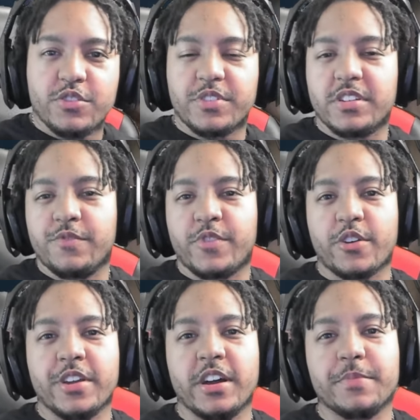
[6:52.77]
You're getting
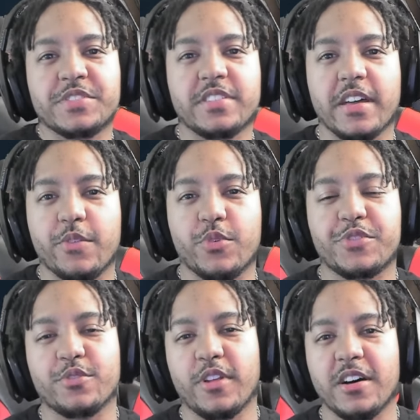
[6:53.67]
very upset
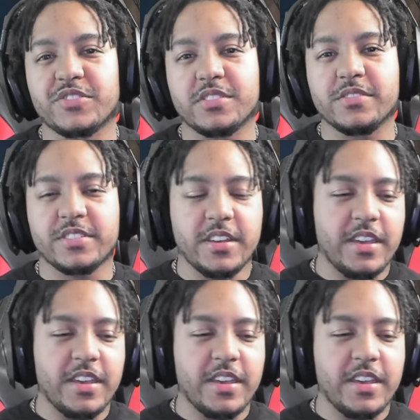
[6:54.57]
with your losses.